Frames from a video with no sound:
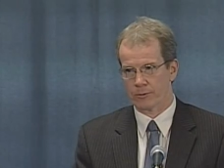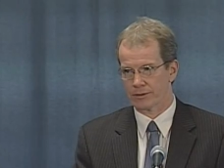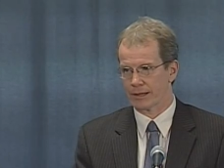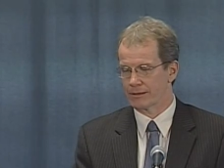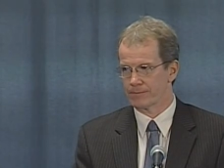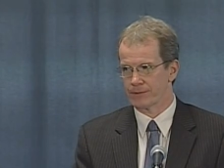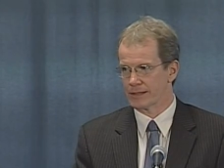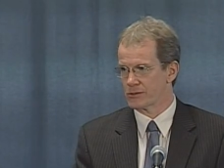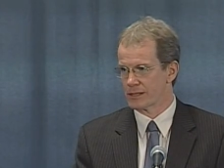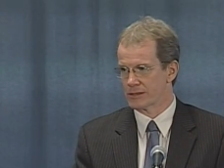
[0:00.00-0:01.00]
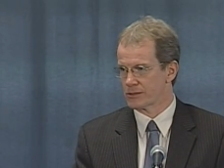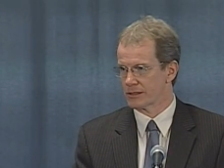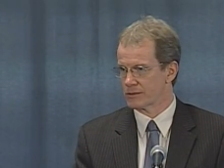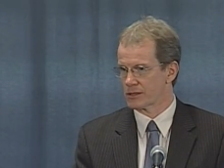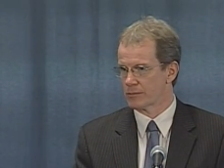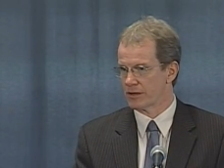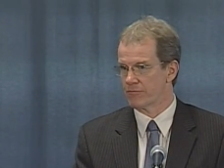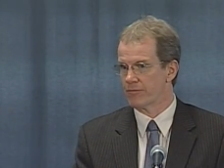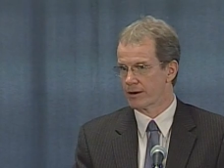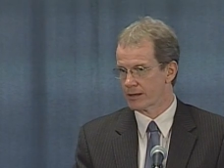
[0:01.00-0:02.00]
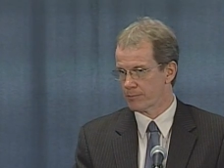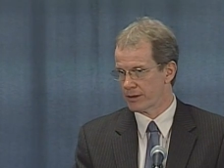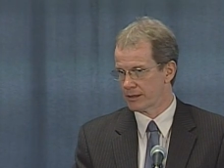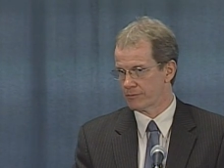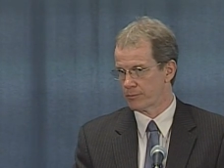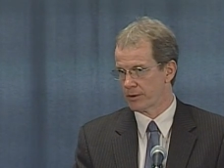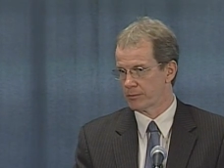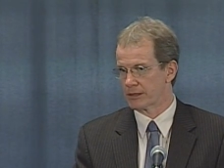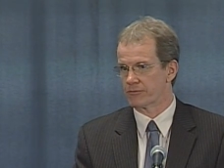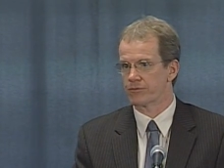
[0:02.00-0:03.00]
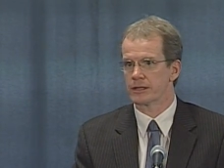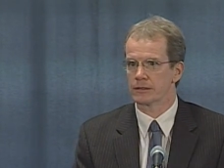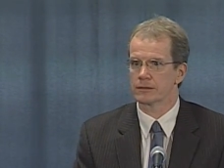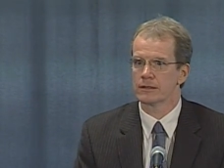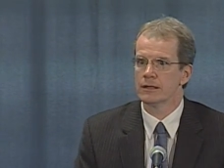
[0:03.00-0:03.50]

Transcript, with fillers: with that that sense that it's going to be a very competitive Republican field,